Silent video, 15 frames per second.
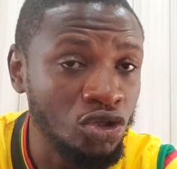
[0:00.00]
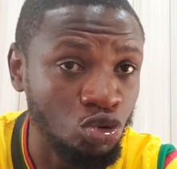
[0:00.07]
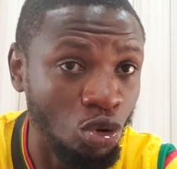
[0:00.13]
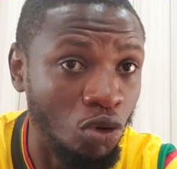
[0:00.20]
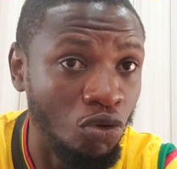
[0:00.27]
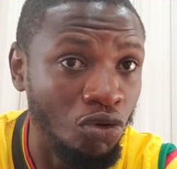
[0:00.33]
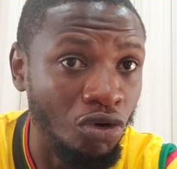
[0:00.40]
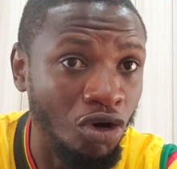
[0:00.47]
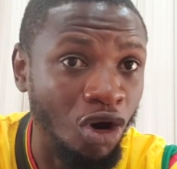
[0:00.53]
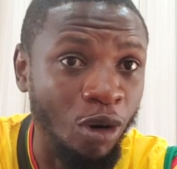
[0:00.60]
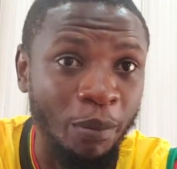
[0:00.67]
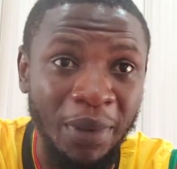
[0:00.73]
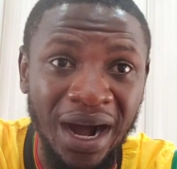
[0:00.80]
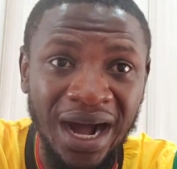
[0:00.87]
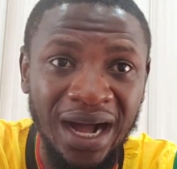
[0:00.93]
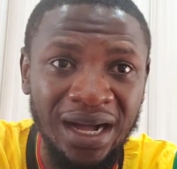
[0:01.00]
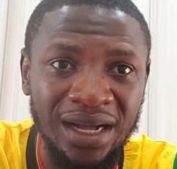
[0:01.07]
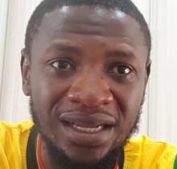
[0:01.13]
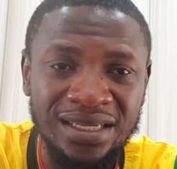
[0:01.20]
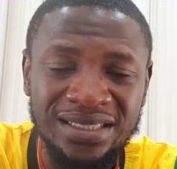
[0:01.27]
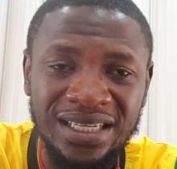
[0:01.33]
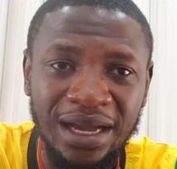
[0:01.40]
So, on
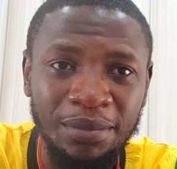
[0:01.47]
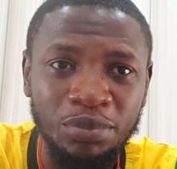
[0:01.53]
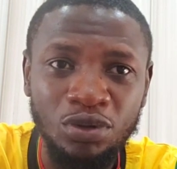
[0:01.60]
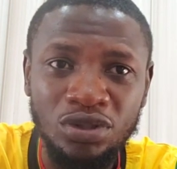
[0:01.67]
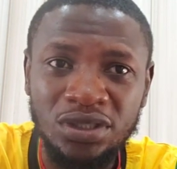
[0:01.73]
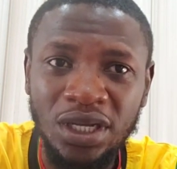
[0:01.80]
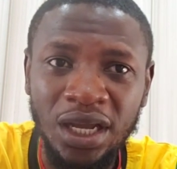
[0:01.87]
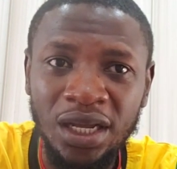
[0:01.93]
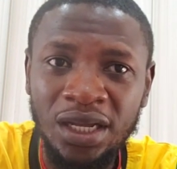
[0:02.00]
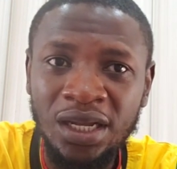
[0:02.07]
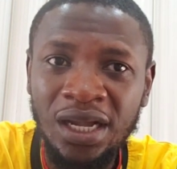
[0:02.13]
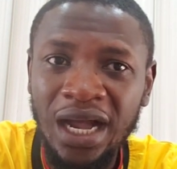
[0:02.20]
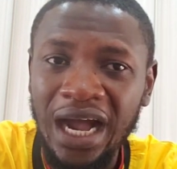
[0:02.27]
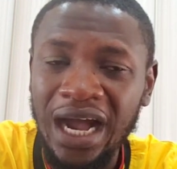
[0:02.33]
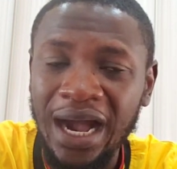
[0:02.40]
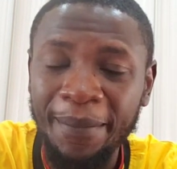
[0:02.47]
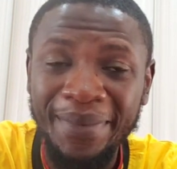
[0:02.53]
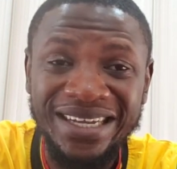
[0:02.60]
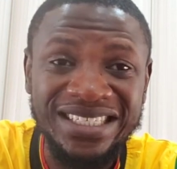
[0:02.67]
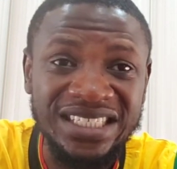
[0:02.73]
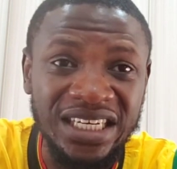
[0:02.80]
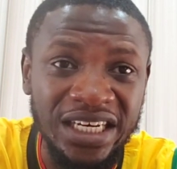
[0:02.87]
my example, say, I
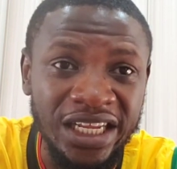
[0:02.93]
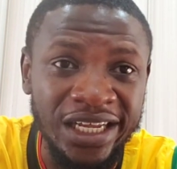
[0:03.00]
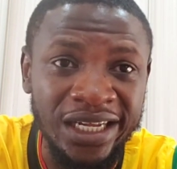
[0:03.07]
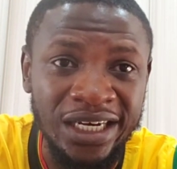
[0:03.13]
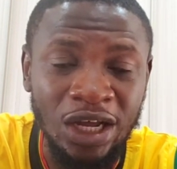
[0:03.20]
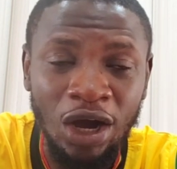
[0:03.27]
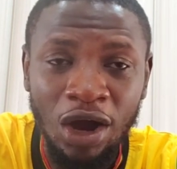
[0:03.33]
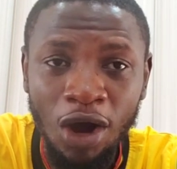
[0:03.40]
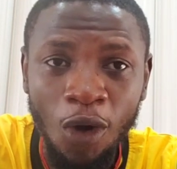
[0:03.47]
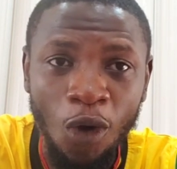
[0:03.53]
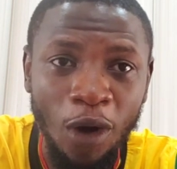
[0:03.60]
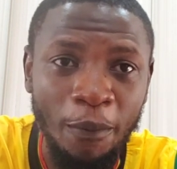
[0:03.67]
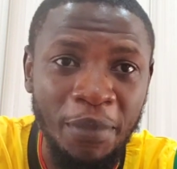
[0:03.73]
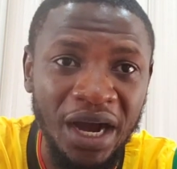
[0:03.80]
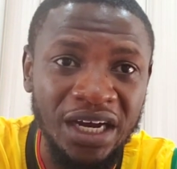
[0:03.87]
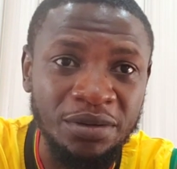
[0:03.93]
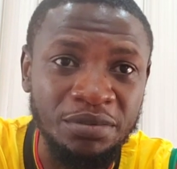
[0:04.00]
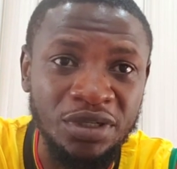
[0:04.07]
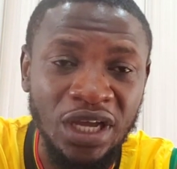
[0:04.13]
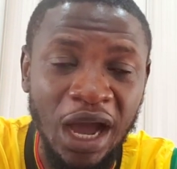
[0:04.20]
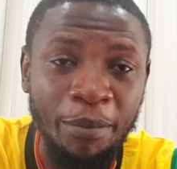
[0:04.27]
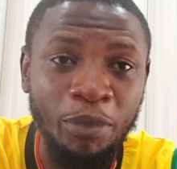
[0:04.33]
match the day now our
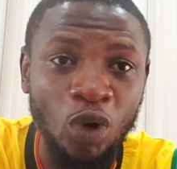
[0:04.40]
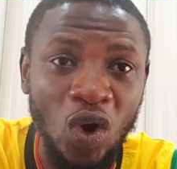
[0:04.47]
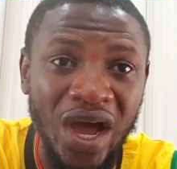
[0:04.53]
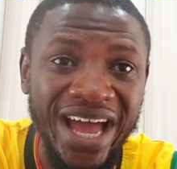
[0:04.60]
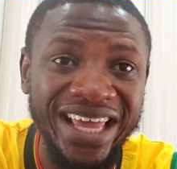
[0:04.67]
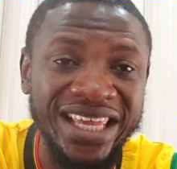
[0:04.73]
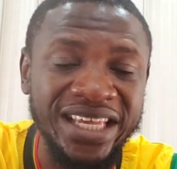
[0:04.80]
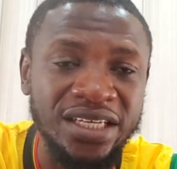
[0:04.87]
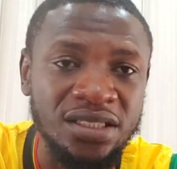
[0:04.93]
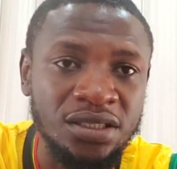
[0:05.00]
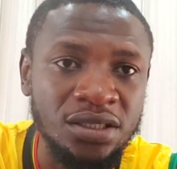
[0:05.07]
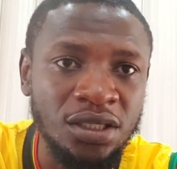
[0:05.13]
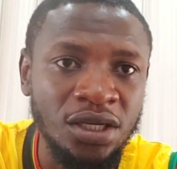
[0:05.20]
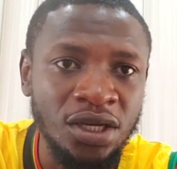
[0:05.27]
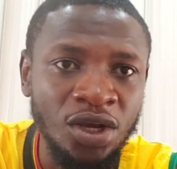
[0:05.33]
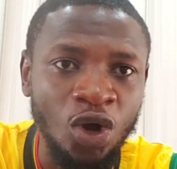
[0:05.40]
band be Apollo Hikings.